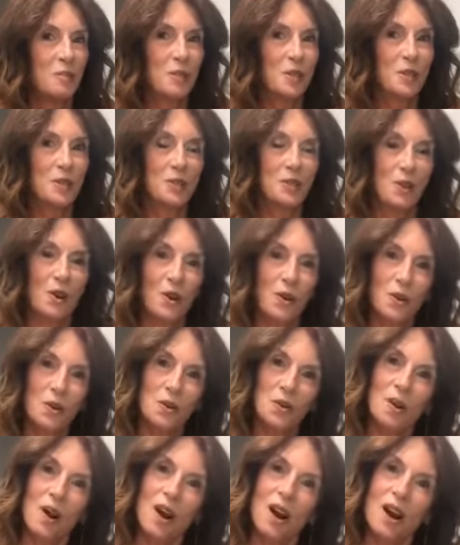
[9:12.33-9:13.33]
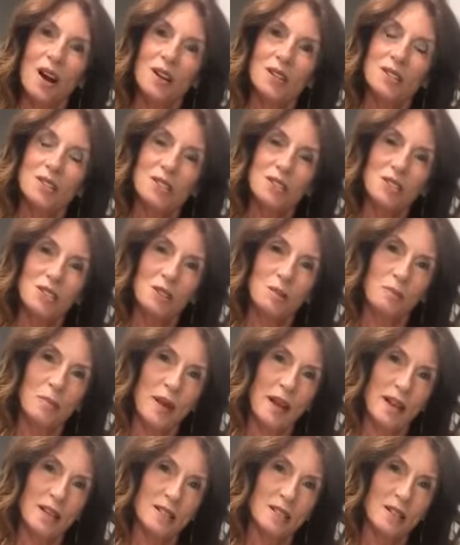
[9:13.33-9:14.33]
put your own oxygen
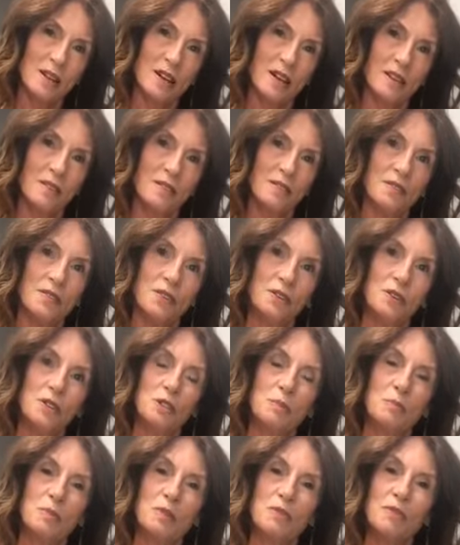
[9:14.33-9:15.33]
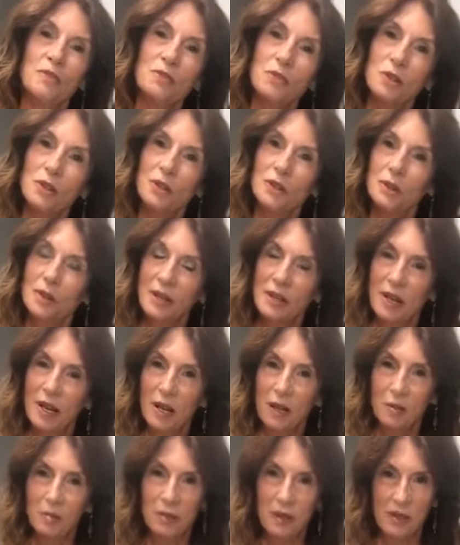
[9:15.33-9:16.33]
mask on first before you can
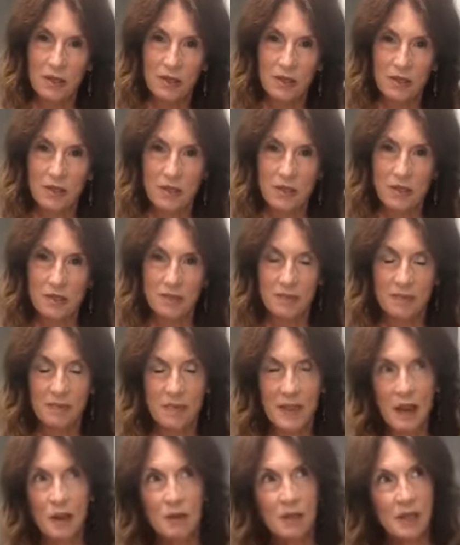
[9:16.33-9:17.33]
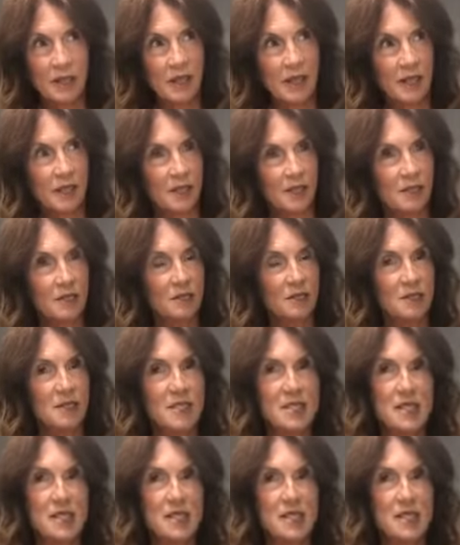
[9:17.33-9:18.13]
help others. Now I'm going to get a little